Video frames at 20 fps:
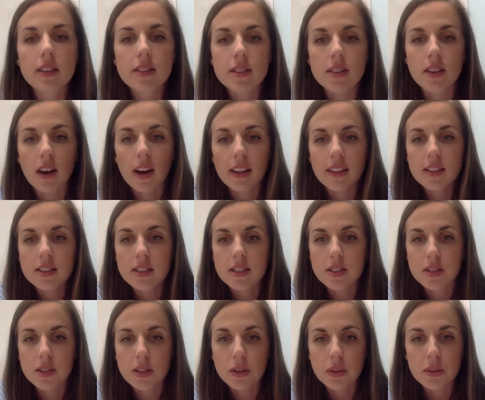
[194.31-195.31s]
Sorry, this
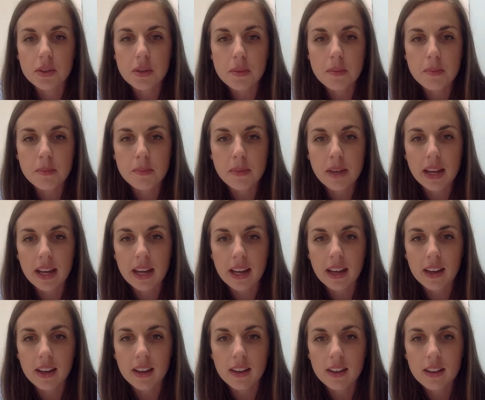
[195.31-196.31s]
is new to
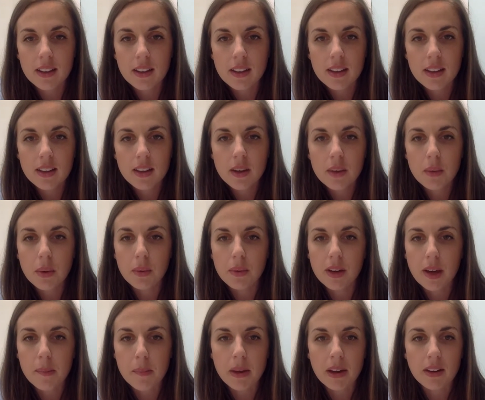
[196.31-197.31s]
me. We will
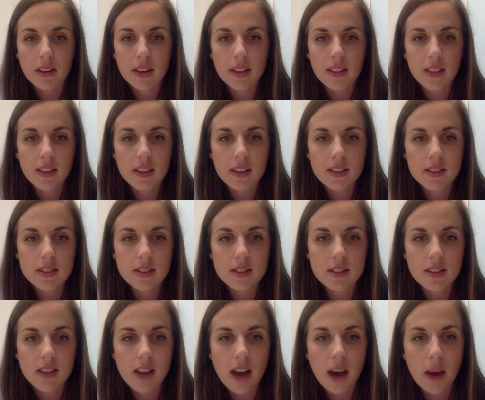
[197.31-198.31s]
get better at
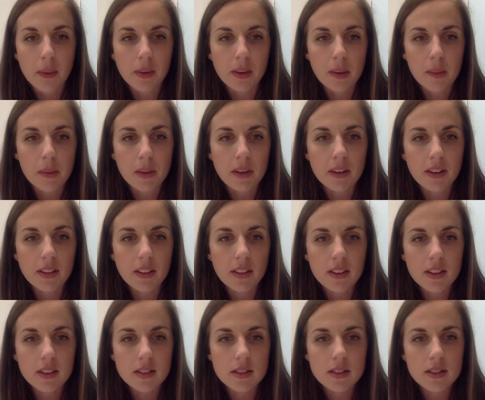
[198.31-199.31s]
this. I will get better at
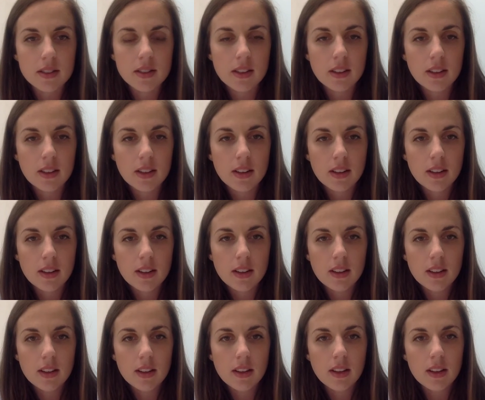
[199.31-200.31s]
this.
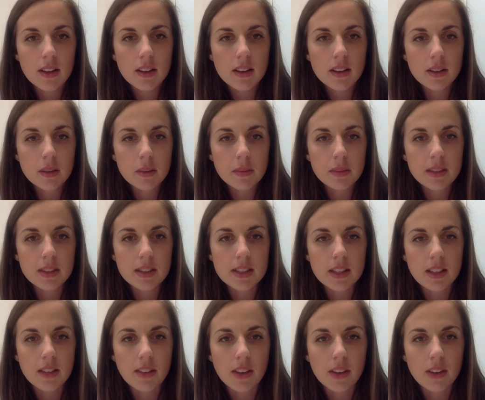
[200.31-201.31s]
Let's see
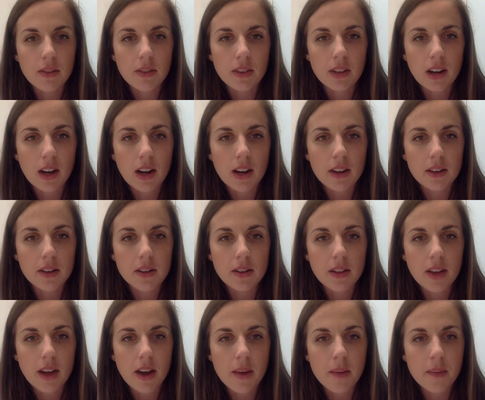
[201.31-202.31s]
if I can figure out how to do
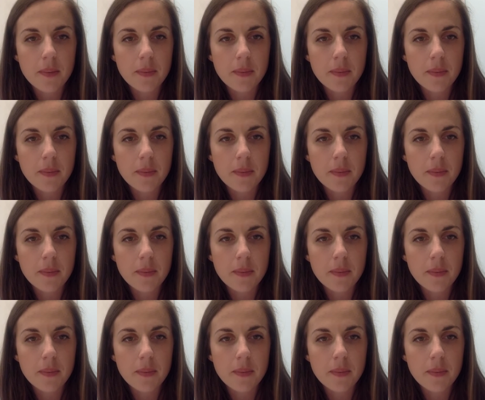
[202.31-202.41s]
that.